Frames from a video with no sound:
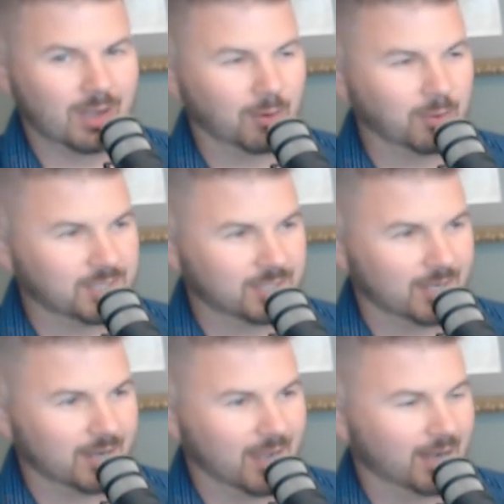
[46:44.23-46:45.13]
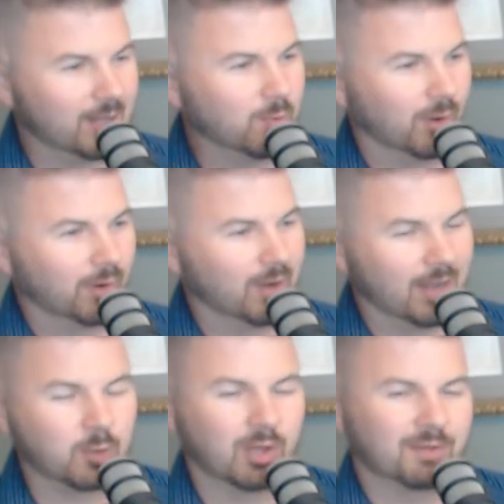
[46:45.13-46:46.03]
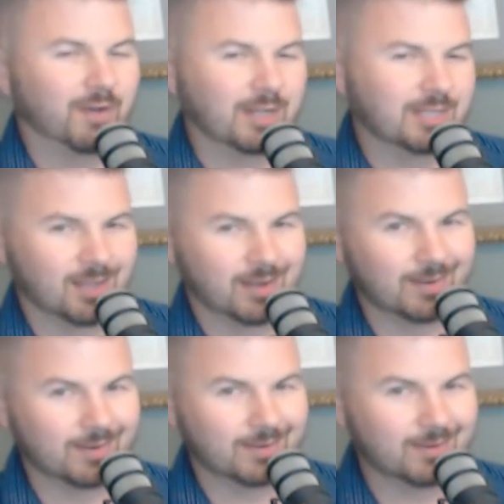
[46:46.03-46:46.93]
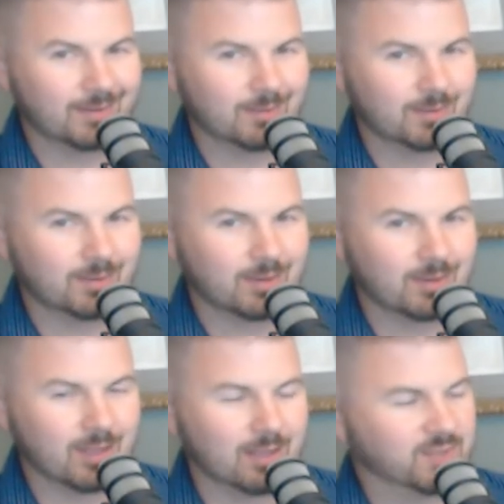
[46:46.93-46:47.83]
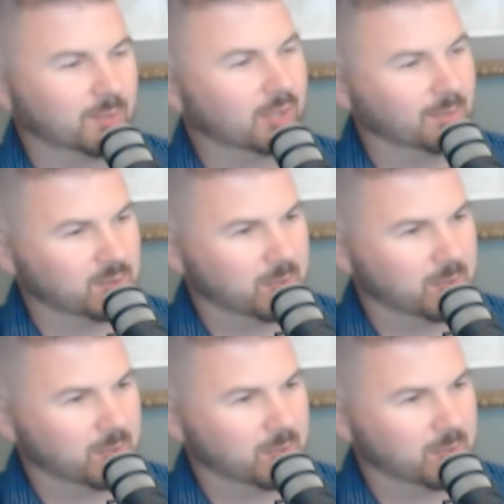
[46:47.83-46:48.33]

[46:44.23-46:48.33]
would say any qualified tenant, if someone comes